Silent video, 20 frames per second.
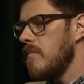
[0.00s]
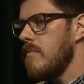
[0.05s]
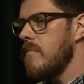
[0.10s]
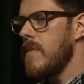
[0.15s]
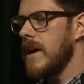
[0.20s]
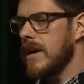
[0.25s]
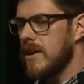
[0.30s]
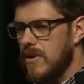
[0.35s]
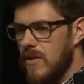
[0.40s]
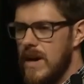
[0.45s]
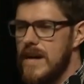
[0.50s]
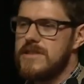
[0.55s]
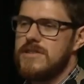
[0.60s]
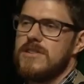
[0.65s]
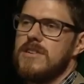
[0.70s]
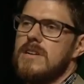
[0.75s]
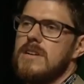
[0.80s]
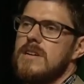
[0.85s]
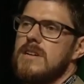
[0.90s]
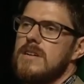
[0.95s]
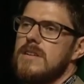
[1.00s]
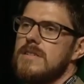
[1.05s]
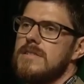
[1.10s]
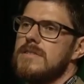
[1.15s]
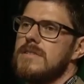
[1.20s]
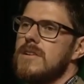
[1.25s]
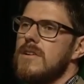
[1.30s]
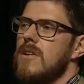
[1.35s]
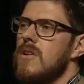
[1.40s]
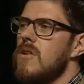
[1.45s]
my question
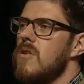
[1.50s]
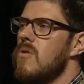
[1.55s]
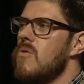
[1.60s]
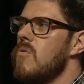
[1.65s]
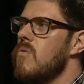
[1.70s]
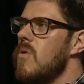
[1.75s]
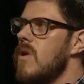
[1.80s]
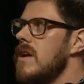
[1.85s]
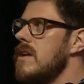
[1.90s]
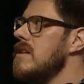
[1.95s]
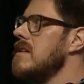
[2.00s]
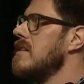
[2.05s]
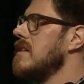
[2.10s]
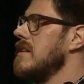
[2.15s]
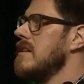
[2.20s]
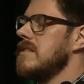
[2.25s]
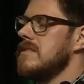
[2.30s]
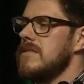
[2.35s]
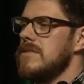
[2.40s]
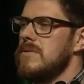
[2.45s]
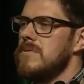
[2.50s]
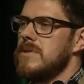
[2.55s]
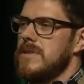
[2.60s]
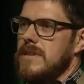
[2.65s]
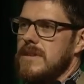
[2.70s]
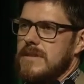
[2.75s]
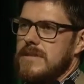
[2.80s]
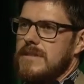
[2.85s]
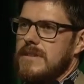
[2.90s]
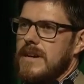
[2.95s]
is, what are you going to do with
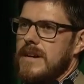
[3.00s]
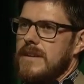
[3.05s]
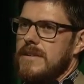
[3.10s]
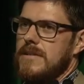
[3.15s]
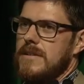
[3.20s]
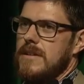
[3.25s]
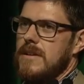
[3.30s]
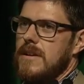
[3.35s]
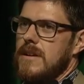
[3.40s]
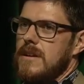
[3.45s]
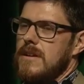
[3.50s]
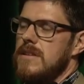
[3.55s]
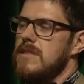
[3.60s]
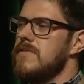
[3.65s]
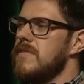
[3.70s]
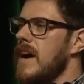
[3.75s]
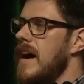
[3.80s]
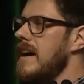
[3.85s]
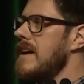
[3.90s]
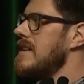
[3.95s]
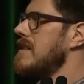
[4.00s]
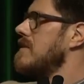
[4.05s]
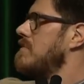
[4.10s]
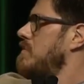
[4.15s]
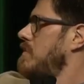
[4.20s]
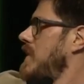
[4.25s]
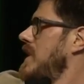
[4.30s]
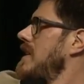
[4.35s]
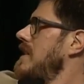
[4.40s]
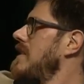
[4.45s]
this now? You've got a
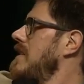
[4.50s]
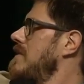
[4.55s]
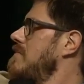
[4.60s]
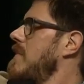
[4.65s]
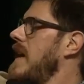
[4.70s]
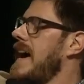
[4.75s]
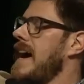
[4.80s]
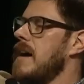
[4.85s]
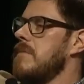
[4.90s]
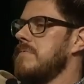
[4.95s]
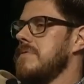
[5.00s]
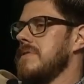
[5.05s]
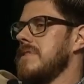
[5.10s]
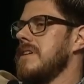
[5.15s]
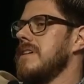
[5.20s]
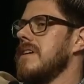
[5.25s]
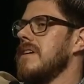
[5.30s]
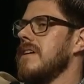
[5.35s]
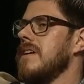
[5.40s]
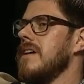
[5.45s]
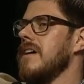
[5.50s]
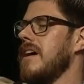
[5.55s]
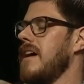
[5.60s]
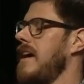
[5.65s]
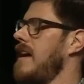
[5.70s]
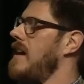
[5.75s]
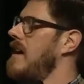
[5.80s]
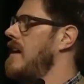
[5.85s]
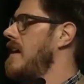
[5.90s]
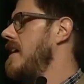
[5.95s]
P map here,
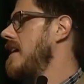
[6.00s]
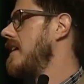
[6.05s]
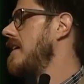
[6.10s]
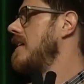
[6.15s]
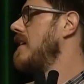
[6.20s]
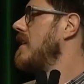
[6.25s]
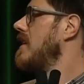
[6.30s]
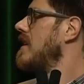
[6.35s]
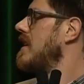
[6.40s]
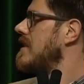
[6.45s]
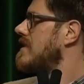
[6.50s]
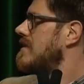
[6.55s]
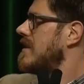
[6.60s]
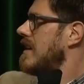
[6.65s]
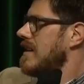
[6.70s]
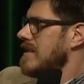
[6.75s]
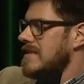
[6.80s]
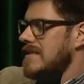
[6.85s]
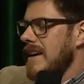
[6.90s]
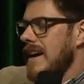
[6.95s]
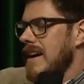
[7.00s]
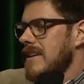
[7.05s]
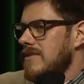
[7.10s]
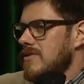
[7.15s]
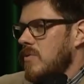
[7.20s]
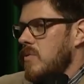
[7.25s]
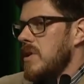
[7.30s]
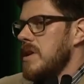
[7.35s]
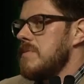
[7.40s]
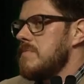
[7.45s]
and it says, yeah,
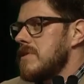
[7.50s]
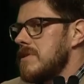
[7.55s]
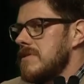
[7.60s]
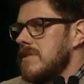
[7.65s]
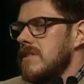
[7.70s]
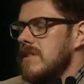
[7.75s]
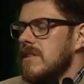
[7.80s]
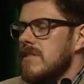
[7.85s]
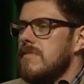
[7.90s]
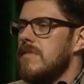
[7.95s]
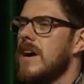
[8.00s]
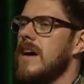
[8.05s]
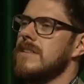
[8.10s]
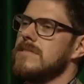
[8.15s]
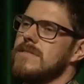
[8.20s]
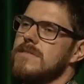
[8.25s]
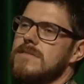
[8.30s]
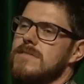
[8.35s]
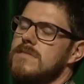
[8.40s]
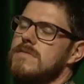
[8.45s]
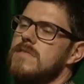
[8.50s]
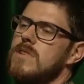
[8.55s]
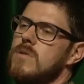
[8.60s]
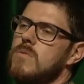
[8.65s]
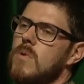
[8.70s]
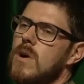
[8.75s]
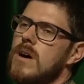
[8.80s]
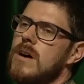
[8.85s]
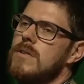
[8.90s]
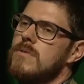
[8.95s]
20% of your voxels in
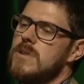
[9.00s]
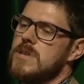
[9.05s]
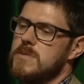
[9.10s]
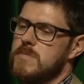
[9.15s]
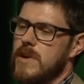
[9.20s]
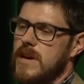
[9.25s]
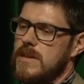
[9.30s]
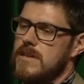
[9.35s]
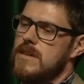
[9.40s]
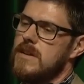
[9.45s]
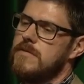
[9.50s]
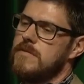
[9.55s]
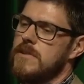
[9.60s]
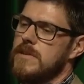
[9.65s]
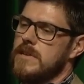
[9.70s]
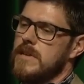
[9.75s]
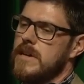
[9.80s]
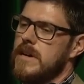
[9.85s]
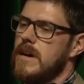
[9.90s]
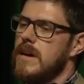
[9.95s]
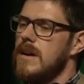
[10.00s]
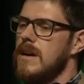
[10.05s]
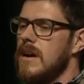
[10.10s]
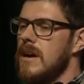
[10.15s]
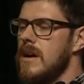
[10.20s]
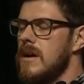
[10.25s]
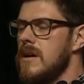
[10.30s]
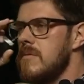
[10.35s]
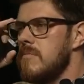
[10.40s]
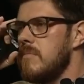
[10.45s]
V1 respond differently.
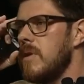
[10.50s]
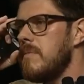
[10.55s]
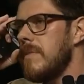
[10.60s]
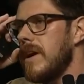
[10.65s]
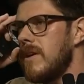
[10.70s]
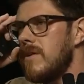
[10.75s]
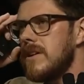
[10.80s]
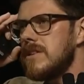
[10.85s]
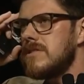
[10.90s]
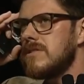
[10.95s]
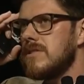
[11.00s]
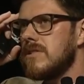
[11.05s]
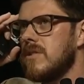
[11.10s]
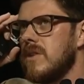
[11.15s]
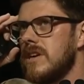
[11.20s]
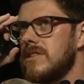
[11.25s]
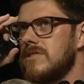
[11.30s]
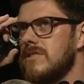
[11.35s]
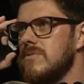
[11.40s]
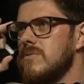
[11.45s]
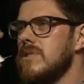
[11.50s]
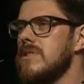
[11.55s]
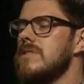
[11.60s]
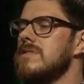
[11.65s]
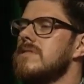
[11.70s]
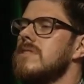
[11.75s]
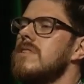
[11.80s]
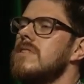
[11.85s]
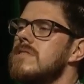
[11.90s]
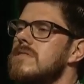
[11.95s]
But my original question
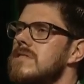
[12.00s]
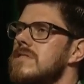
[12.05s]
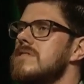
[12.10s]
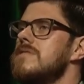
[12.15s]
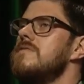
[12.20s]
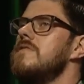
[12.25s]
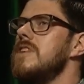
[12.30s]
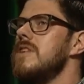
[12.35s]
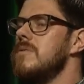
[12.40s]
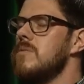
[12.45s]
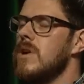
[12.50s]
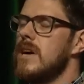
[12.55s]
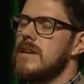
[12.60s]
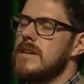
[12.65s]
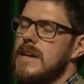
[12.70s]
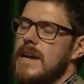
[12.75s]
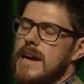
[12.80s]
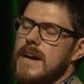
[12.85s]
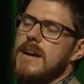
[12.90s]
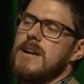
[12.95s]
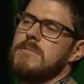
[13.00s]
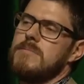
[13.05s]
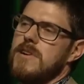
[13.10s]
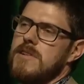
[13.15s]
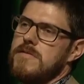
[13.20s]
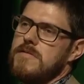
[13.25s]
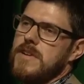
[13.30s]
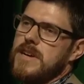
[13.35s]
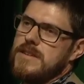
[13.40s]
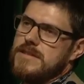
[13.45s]
was, does V1 care
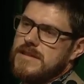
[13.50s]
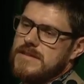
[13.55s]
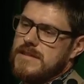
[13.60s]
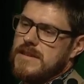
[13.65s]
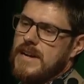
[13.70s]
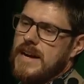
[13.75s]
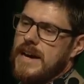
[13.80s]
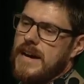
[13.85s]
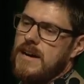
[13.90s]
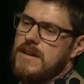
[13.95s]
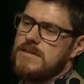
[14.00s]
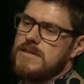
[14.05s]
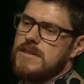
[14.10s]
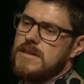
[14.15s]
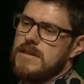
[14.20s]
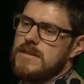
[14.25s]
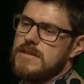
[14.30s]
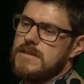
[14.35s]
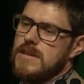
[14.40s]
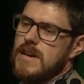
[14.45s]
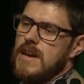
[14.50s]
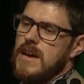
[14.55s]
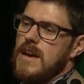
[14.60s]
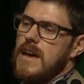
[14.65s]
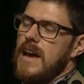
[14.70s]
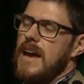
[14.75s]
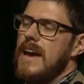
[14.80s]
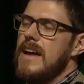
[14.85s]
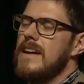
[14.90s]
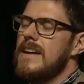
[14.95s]
about faces and houses?
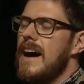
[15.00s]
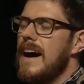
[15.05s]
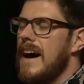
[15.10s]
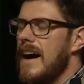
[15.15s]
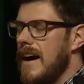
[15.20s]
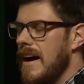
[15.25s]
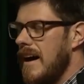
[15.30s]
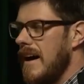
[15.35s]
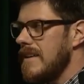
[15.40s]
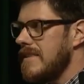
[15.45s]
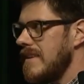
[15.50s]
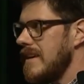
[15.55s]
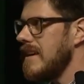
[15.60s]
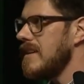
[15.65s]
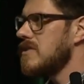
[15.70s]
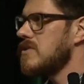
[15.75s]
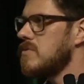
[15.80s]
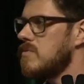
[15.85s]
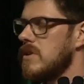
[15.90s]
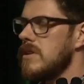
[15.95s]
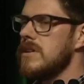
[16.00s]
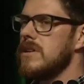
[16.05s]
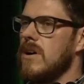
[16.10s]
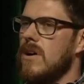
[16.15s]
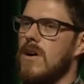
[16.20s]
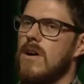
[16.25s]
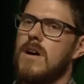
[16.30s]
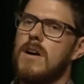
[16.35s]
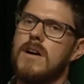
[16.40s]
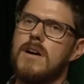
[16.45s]
And I think it's really
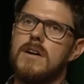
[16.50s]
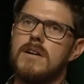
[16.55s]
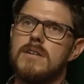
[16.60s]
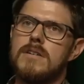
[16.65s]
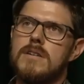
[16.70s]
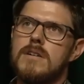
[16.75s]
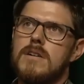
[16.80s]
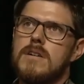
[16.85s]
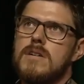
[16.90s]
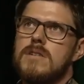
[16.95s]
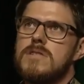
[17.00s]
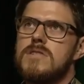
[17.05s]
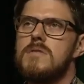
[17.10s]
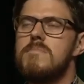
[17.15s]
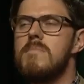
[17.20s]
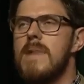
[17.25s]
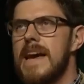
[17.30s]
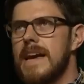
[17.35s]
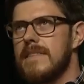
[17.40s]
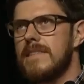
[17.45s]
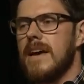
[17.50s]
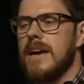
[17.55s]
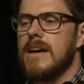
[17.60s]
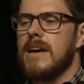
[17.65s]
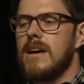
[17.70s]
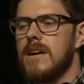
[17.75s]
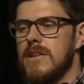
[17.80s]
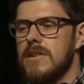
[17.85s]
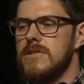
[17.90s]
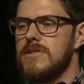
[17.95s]
hard to make that
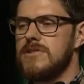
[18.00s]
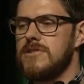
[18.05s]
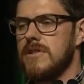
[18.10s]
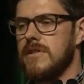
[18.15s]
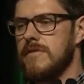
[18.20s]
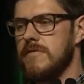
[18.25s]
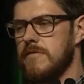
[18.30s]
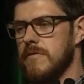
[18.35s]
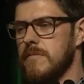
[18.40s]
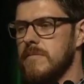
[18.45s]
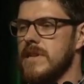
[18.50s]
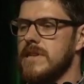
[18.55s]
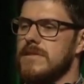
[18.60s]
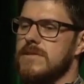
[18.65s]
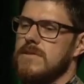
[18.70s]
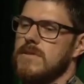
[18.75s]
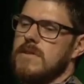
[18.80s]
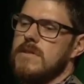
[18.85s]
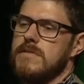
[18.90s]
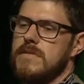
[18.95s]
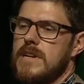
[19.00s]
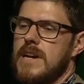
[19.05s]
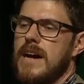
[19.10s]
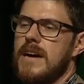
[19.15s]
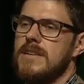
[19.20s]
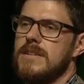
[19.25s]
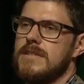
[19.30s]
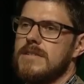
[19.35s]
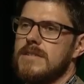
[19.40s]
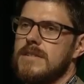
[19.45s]
conclusion from this sort of
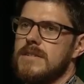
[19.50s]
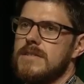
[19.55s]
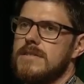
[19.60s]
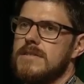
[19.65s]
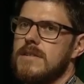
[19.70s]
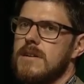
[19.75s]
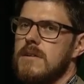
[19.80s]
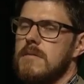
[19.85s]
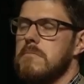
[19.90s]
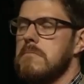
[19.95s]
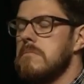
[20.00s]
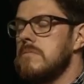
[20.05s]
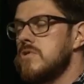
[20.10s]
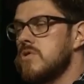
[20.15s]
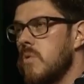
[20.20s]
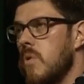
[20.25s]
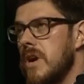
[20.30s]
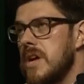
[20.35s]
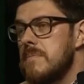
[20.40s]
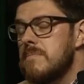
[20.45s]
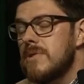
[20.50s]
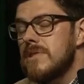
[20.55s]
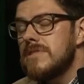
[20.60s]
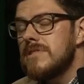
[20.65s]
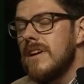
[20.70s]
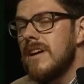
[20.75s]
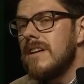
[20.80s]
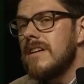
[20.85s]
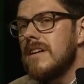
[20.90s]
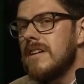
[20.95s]
analysis.
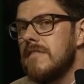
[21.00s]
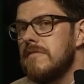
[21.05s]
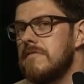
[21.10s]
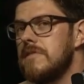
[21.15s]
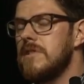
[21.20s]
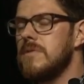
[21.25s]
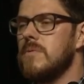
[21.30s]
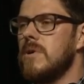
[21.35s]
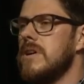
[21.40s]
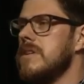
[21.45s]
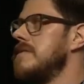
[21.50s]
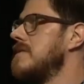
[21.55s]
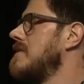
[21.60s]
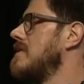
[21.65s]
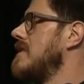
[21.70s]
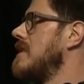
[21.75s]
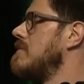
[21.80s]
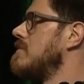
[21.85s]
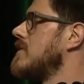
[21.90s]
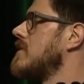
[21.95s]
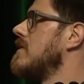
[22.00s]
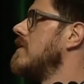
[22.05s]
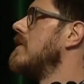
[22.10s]
20% of V1 seems